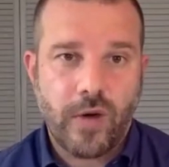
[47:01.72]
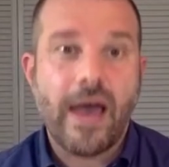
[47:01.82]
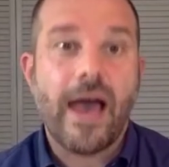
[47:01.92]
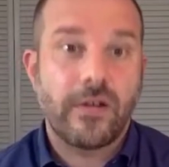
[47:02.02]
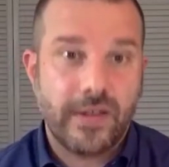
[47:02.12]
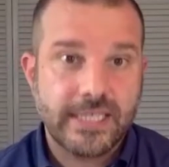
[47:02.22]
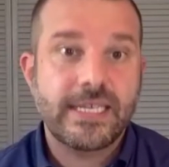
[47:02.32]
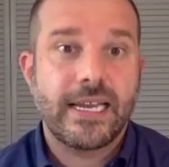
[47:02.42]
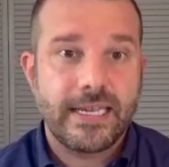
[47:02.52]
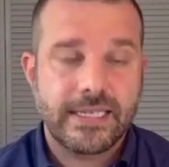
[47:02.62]
out of the
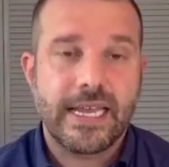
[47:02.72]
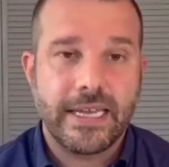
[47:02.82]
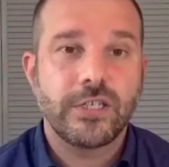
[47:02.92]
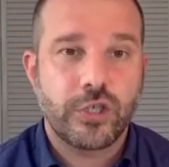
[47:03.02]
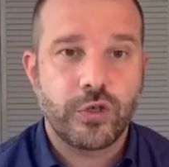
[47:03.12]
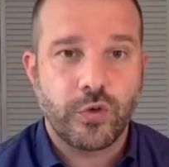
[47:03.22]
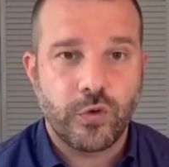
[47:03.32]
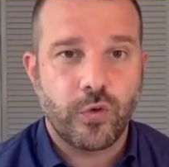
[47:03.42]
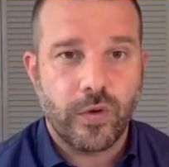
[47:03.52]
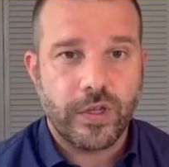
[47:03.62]
cities
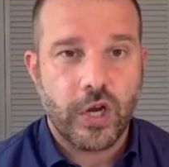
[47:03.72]
into,